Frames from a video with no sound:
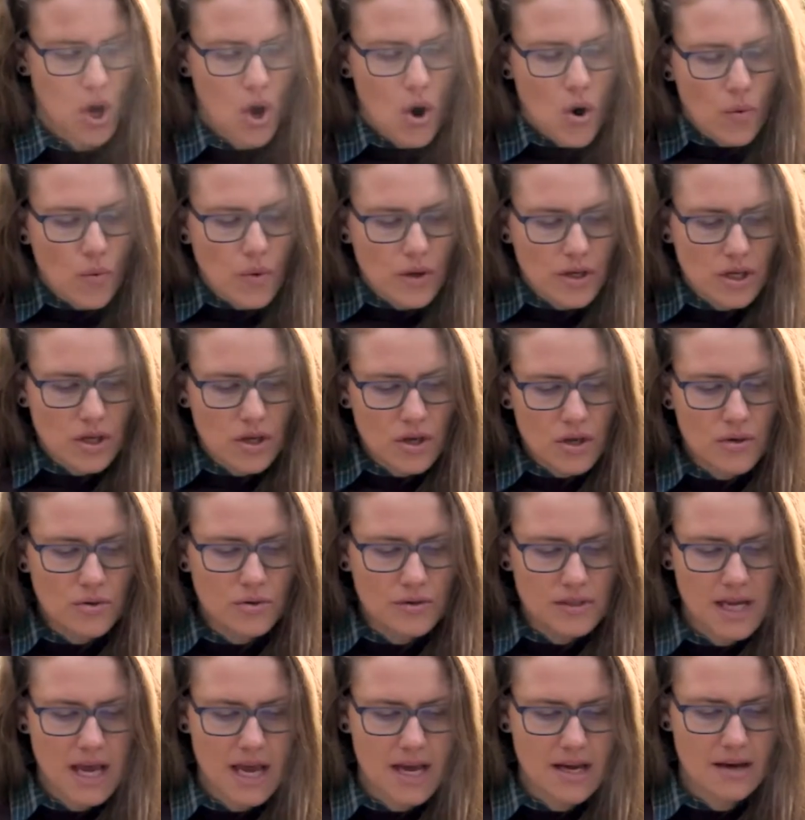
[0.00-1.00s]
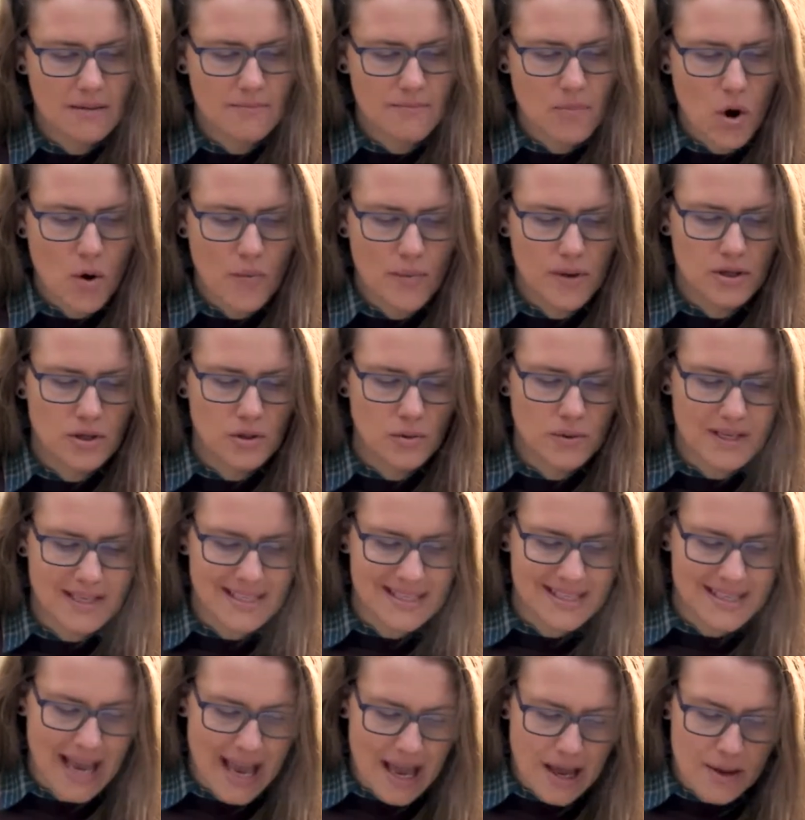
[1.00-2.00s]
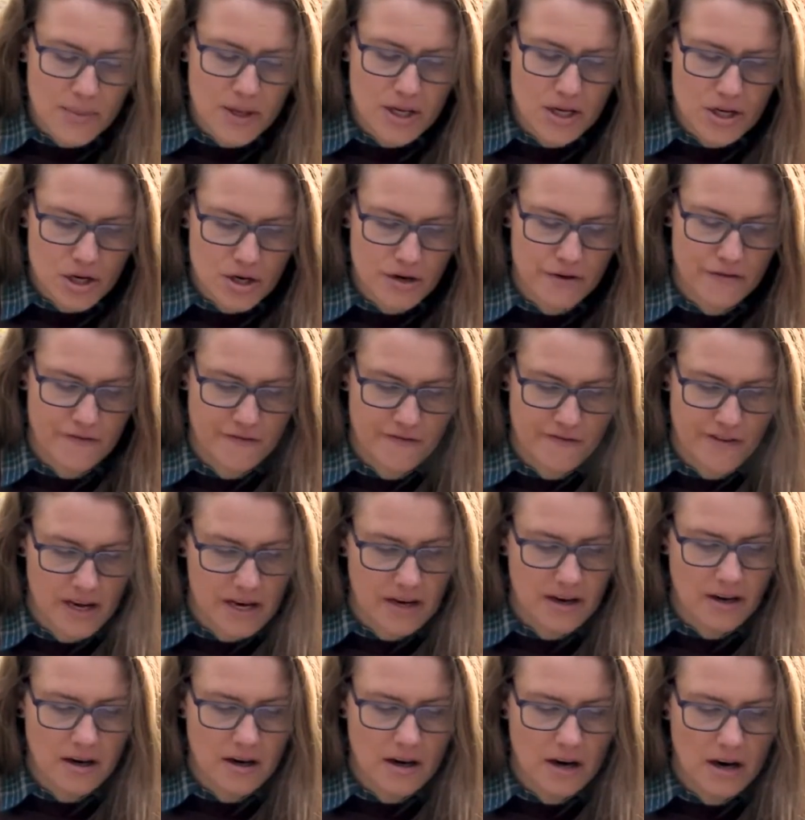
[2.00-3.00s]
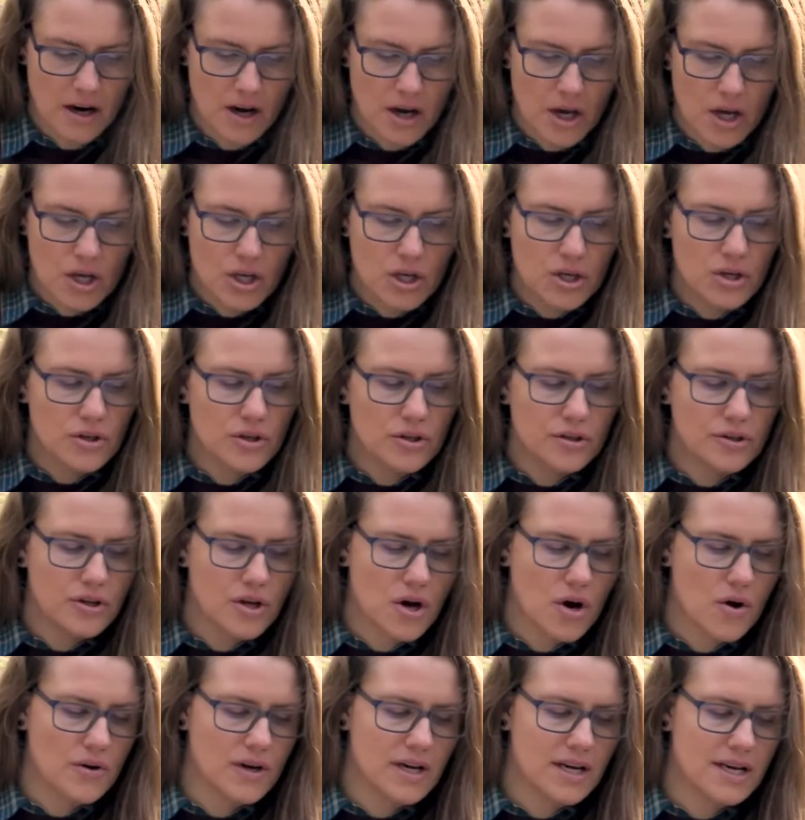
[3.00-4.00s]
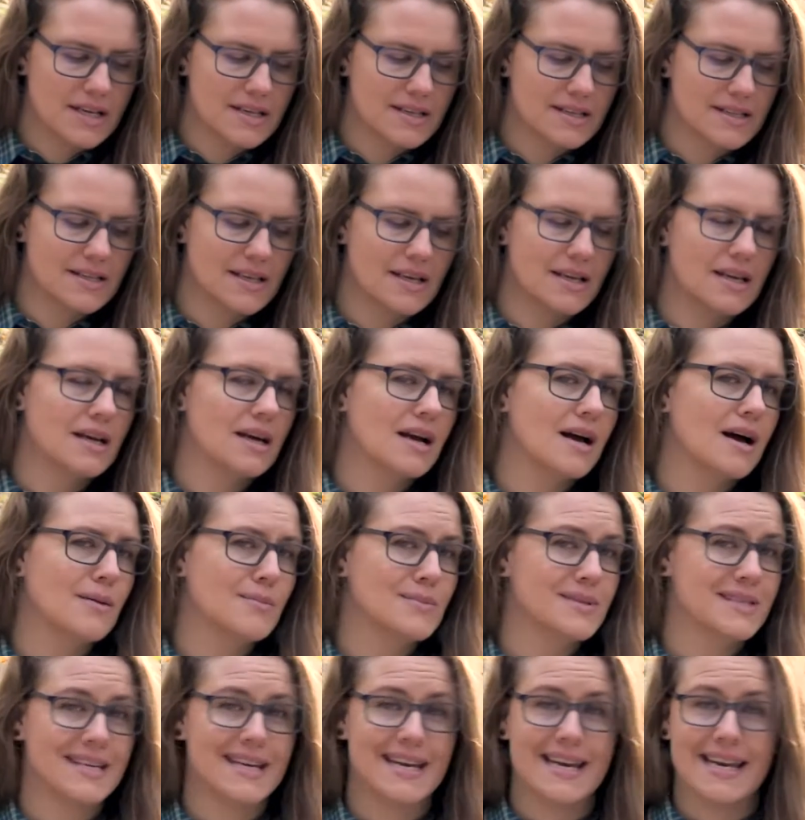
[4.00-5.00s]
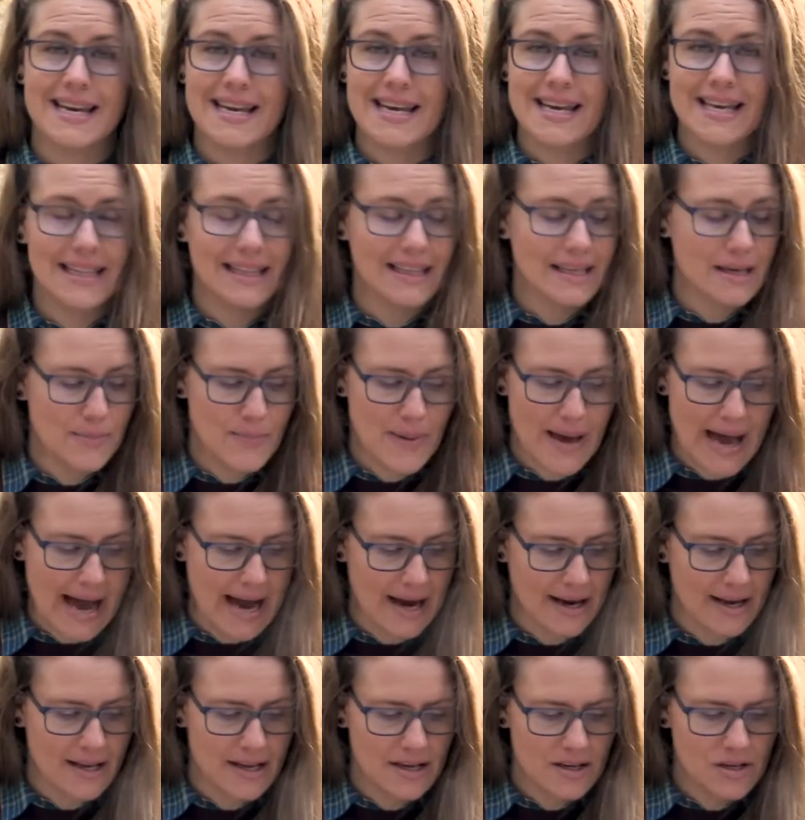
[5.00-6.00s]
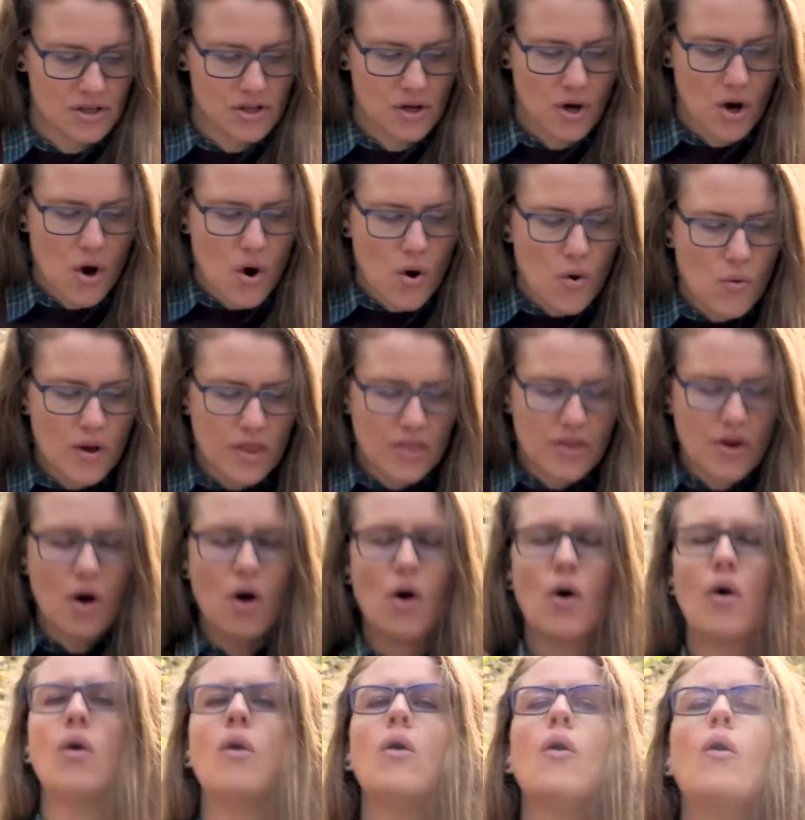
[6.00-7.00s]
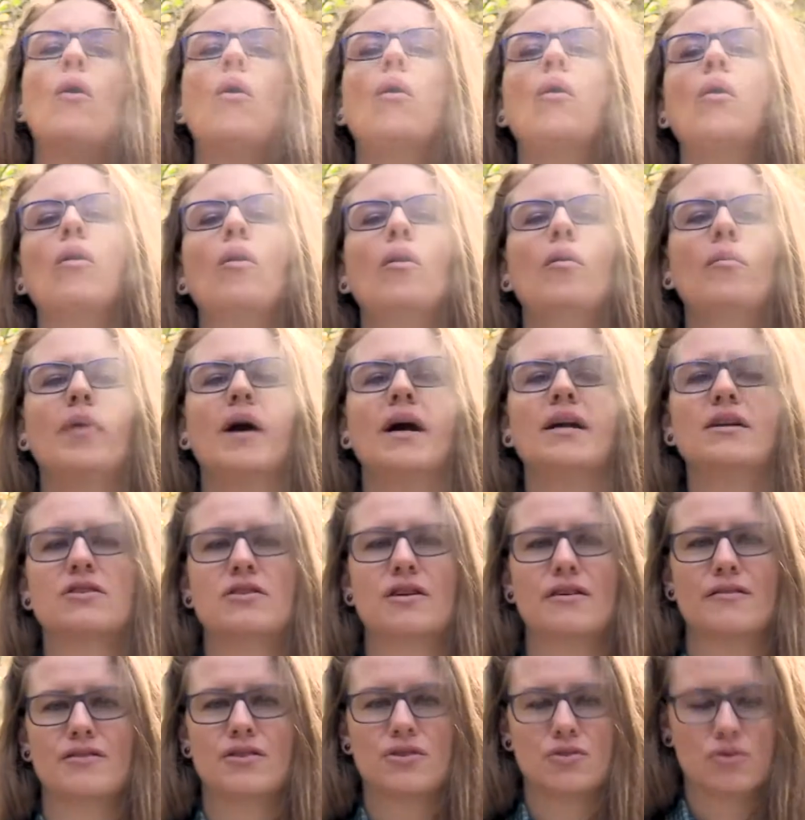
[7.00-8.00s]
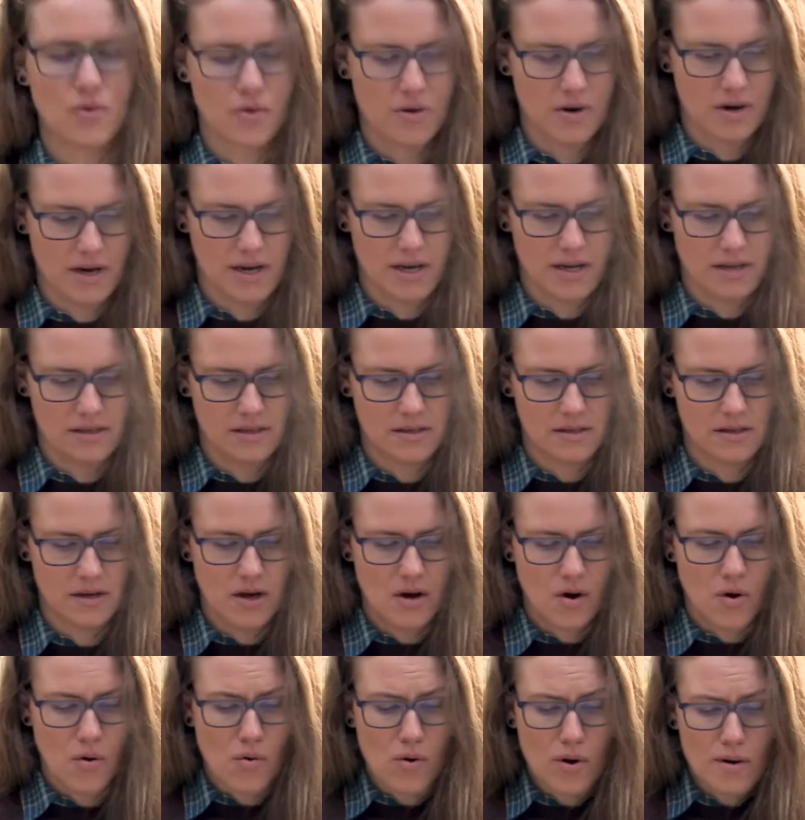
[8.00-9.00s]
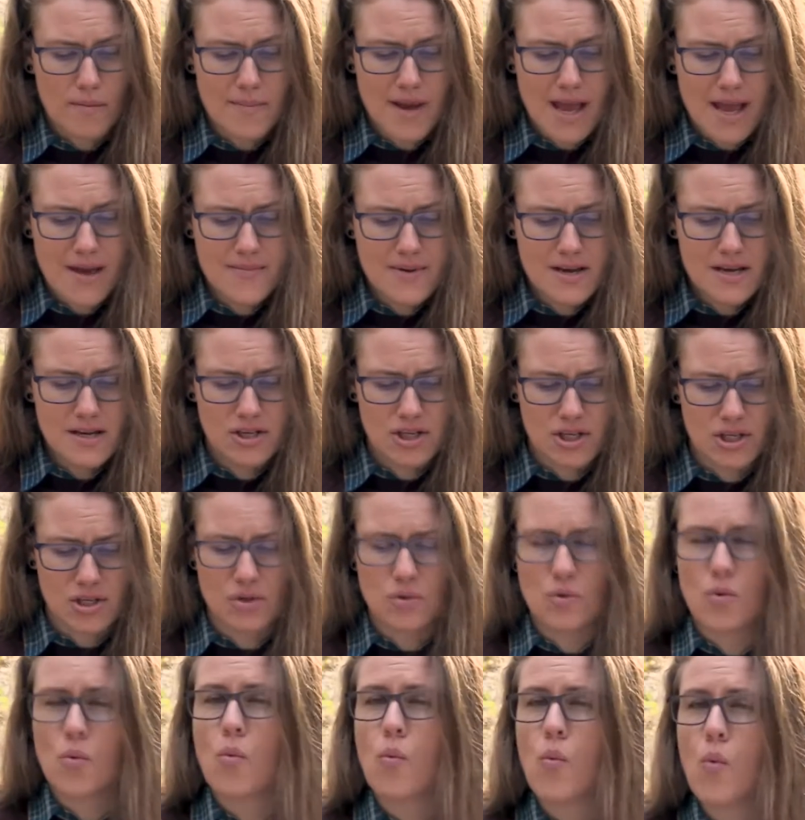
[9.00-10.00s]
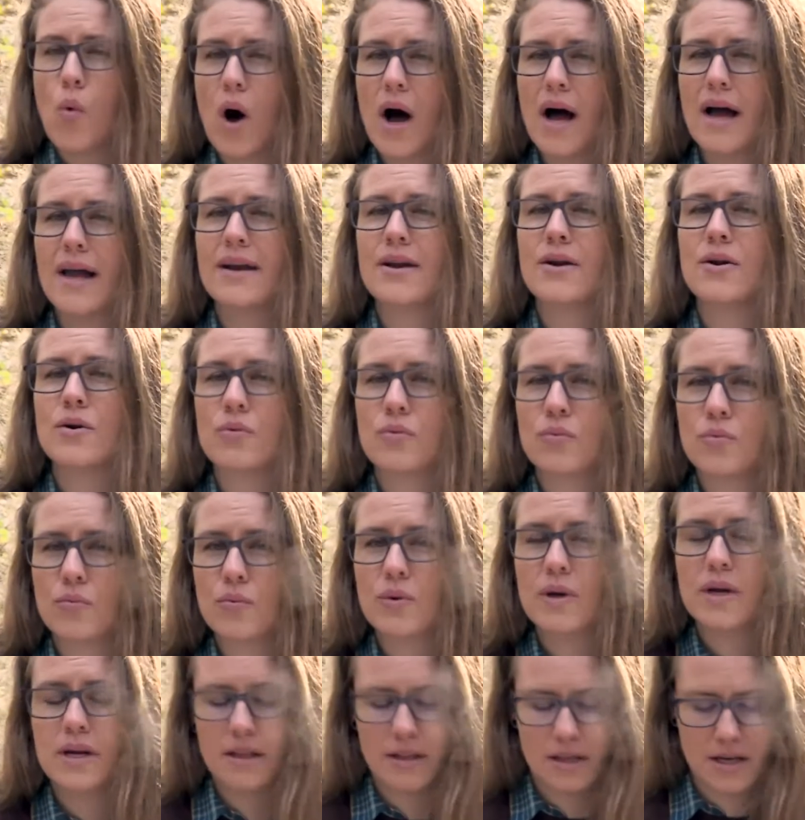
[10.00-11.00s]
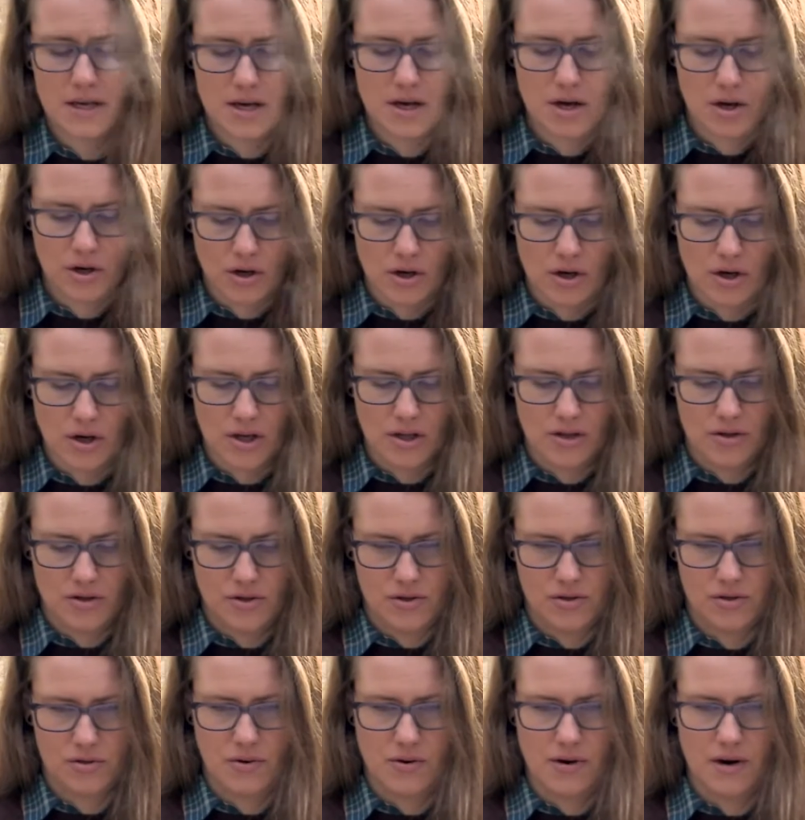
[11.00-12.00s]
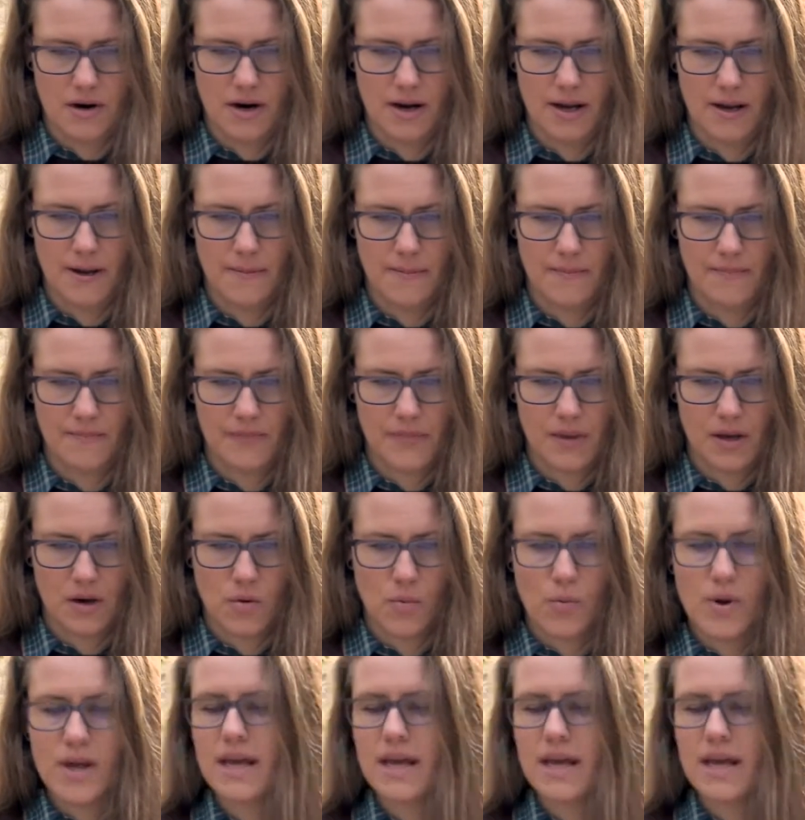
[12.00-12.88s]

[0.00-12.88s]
When you take a moment to examine your fear, you'll notice that it comes neatly packaged with a whole bunch of stories, or maybe just one really good story. We